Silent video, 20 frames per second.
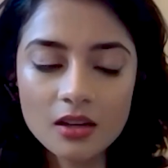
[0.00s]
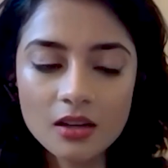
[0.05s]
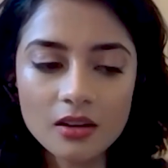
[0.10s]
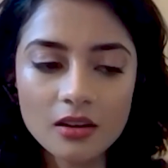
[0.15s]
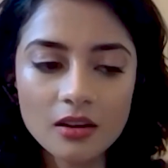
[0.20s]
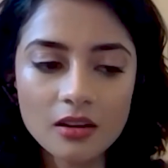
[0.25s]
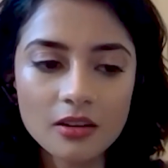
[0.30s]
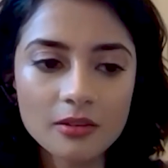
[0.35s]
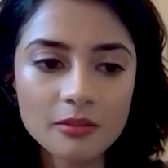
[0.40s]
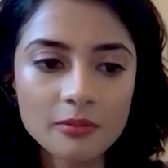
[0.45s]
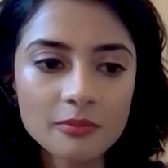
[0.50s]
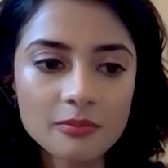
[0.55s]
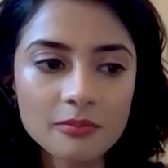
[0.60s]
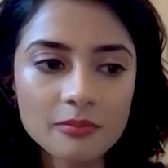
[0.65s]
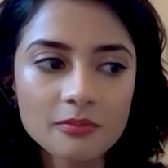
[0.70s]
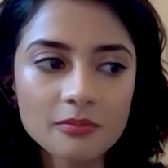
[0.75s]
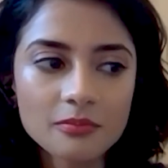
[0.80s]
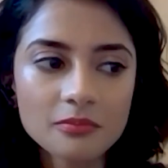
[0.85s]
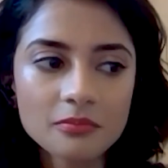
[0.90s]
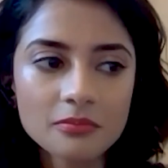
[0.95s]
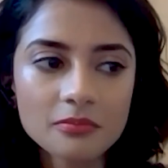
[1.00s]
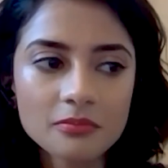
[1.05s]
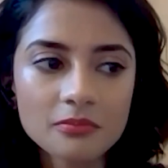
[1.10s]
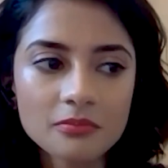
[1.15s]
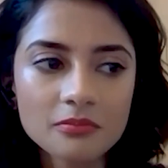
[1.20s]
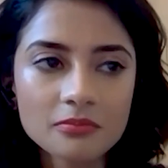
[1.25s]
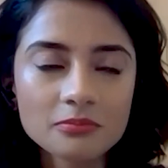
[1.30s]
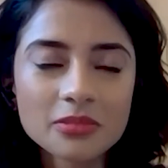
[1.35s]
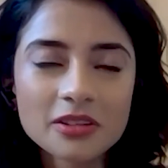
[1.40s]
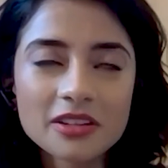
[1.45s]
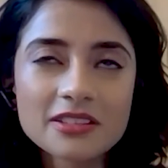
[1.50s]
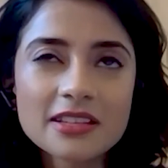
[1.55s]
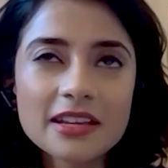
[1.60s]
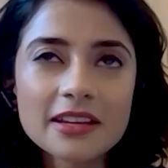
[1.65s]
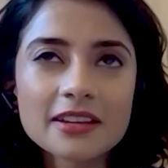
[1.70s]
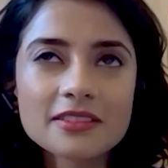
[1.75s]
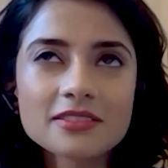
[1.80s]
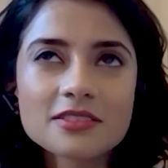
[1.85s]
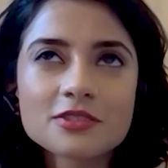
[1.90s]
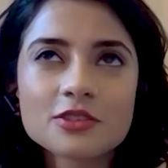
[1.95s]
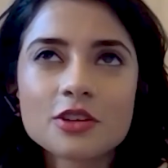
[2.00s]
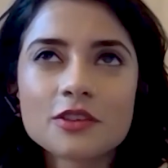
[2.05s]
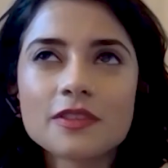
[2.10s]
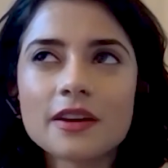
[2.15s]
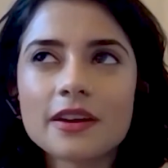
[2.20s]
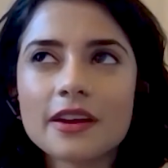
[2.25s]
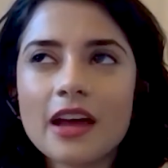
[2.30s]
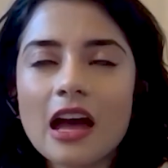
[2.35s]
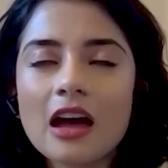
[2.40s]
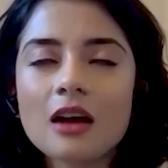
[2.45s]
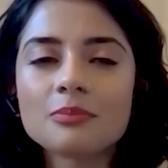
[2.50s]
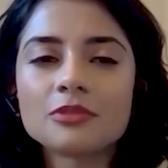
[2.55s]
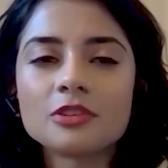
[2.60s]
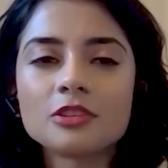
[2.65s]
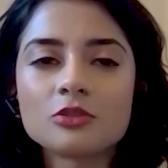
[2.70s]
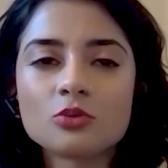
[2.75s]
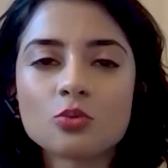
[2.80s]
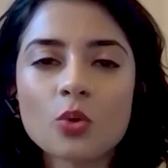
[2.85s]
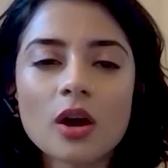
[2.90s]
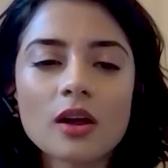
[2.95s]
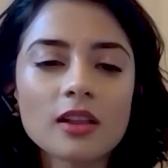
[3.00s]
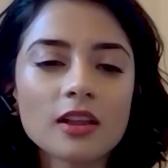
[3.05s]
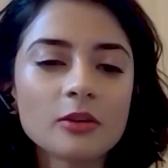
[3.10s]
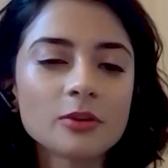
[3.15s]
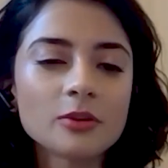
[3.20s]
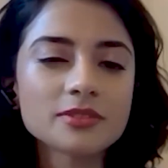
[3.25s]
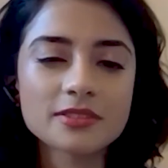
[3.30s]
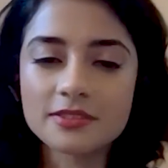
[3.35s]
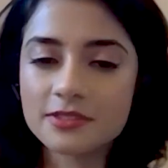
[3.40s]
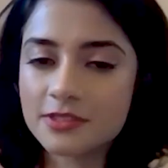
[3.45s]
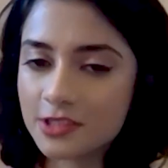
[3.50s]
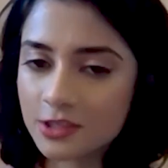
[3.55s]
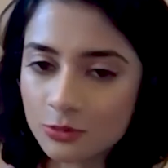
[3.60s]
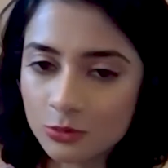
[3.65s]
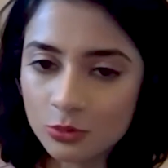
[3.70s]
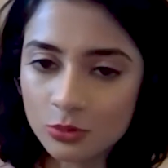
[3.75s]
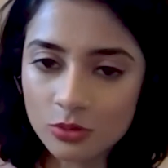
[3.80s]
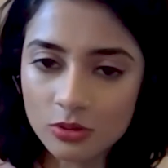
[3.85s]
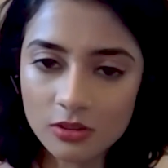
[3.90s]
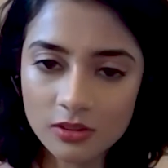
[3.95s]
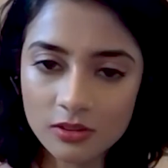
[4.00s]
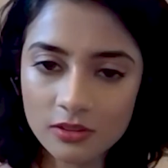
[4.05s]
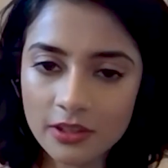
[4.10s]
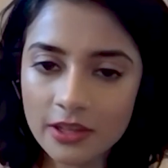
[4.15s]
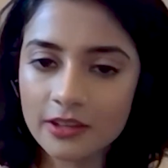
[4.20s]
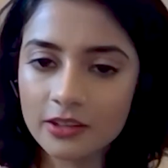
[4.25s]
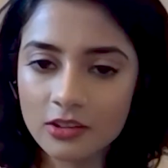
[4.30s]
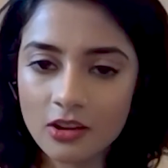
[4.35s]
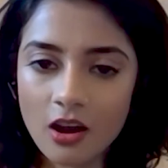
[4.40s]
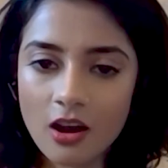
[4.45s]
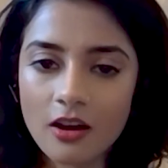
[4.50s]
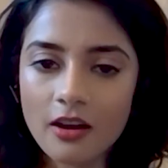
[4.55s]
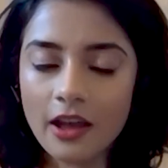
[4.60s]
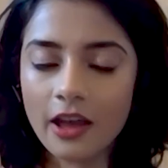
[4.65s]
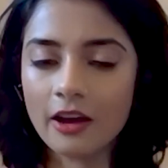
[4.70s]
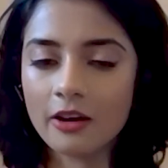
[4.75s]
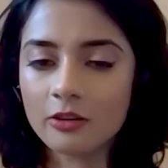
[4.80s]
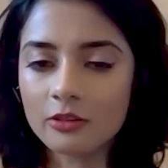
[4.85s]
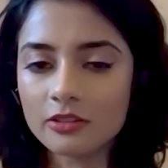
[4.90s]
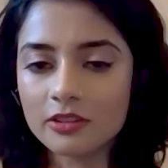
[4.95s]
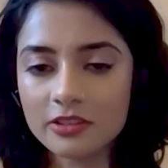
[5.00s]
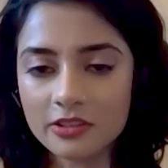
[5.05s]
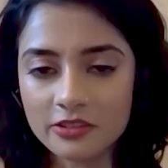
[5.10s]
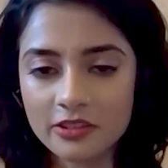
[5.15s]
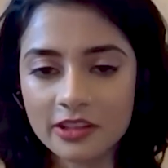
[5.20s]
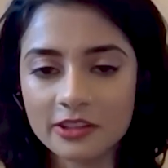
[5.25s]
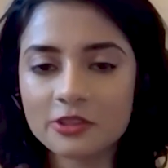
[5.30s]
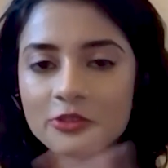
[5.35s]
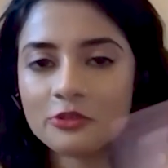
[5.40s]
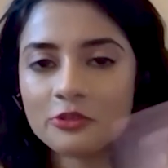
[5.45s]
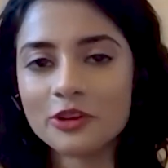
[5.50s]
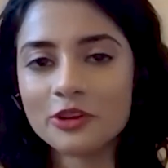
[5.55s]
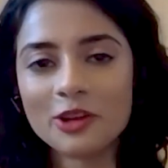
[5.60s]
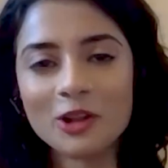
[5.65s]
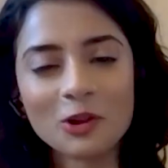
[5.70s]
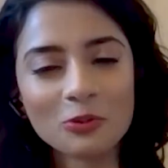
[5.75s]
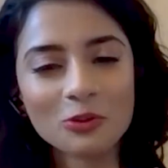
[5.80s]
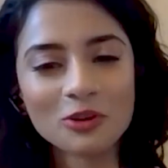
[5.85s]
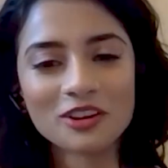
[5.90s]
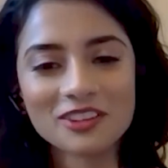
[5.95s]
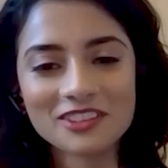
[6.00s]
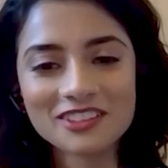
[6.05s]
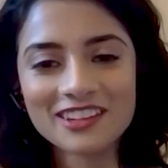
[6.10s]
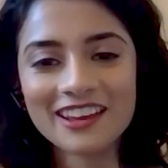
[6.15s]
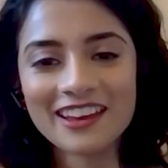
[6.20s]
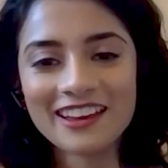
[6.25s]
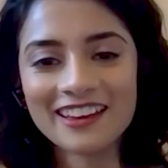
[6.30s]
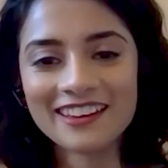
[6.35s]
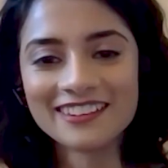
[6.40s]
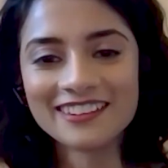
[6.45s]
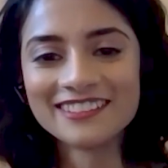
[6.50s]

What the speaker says: Um, but it's I guess it's good that it happened while I was in school and not out into like the real world yet.